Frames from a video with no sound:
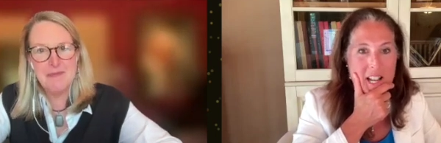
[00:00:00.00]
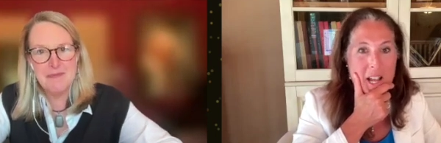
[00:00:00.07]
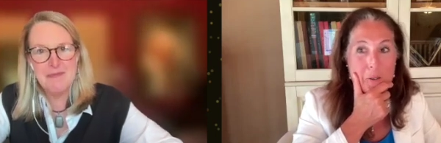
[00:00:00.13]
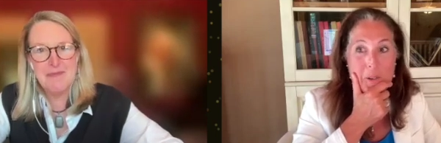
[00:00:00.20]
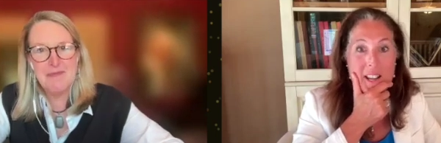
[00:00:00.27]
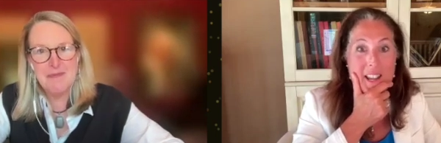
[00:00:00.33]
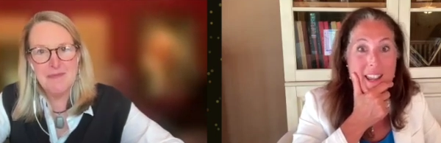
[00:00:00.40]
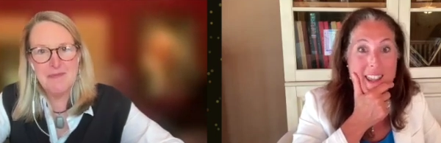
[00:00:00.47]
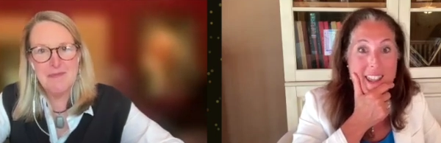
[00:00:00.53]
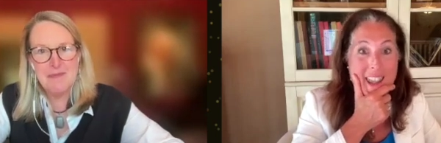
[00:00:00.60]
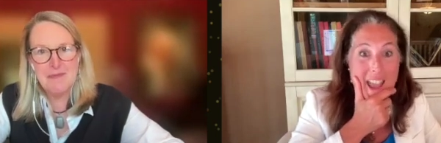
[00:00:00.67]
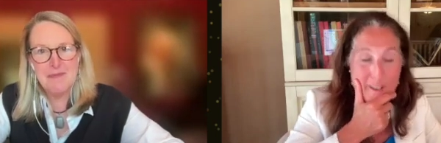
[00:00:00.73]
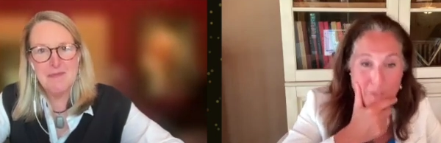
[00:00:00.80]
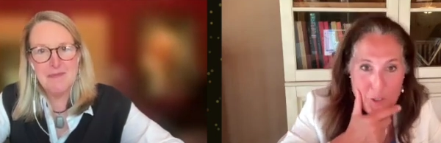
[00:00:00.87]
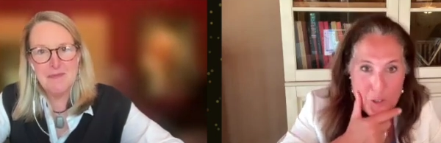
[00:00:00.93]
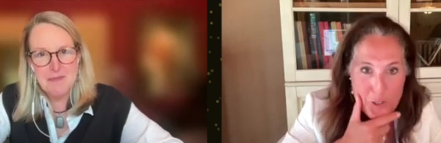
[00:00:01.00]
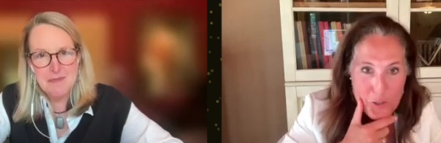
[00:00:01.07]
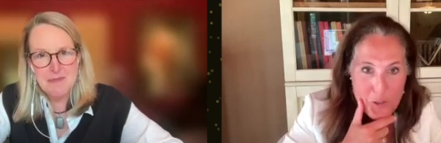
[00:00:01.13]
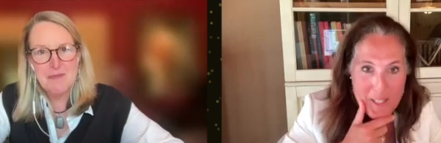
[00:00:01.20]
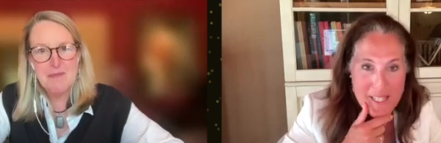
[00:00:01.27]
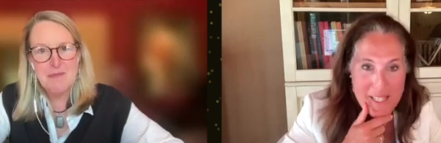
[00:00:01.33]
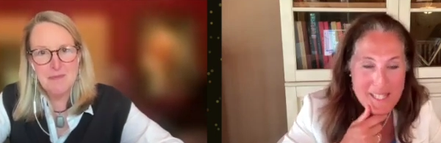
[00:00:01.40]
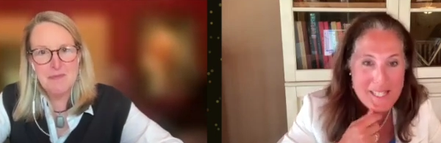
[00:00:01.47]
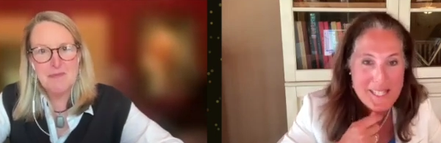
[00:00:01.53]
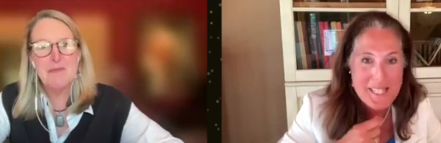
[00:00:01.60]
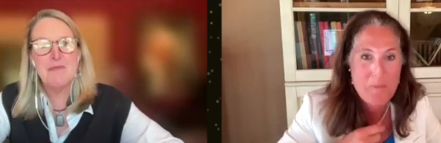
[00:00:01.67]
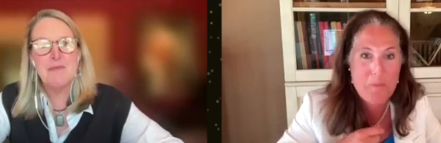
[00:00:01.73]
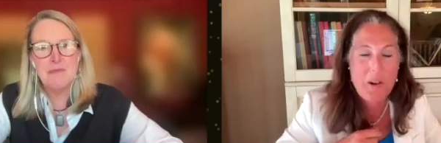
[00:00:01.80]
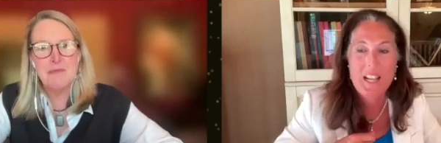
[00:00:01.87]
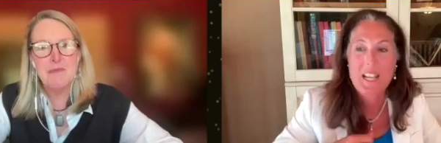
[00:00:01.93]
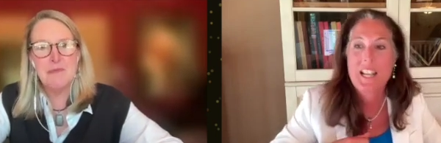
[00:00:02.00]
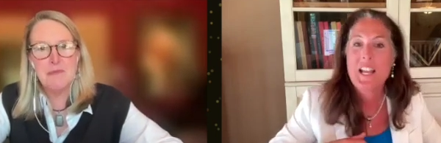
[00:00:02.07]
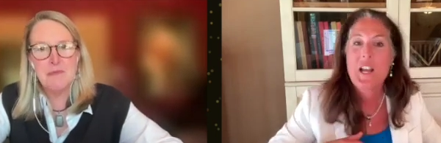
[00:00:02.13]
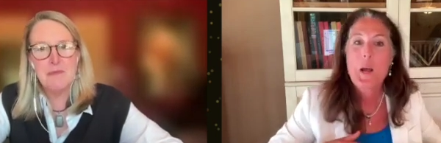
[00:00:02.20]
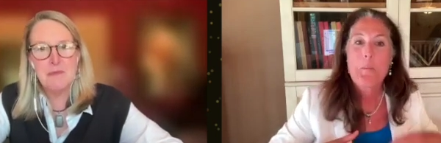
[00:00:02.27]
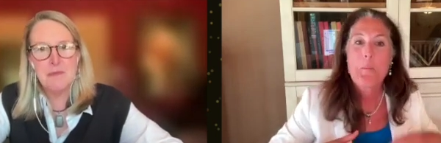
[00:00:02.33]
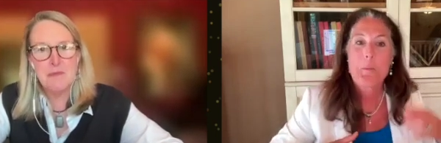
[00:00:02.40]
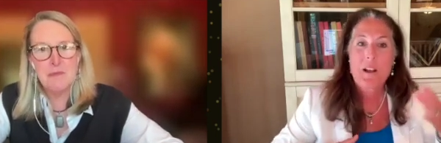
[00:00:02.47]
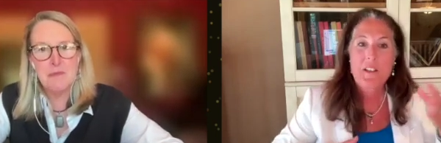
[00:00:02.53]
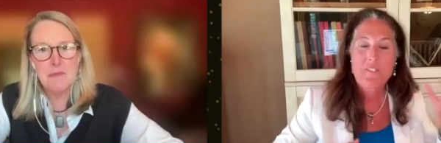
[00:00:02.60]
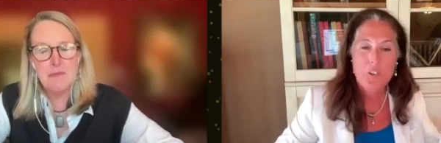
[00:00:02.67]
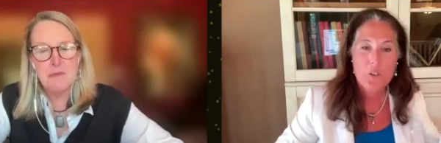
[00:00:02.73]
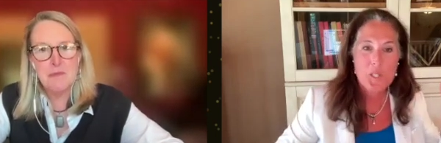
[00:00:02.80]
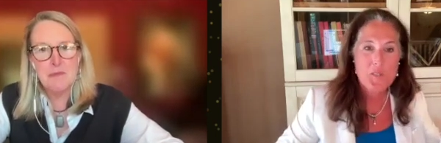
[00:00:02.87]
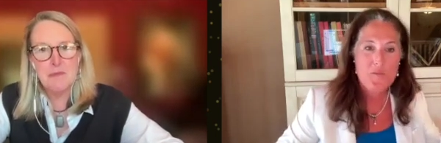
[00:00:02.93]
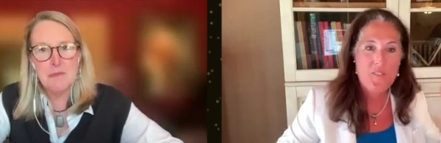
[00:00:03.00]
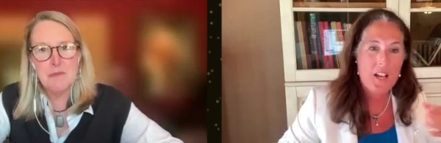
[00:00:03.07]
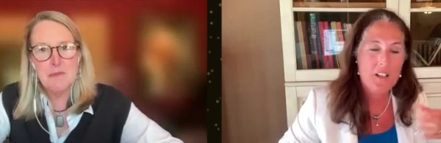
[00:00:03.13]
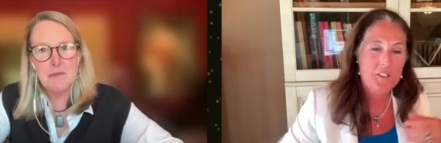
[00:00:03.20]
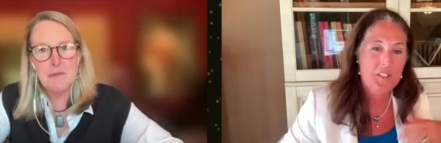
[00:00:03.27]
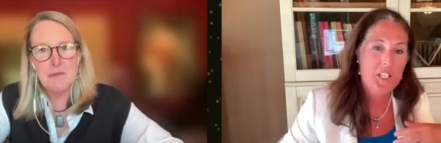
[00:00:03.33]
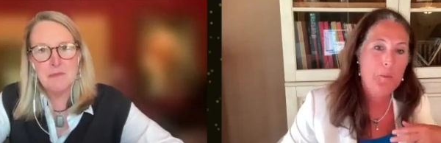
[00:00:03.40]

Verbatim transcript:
Speaker 1: I would never do this to someone. But my first faculty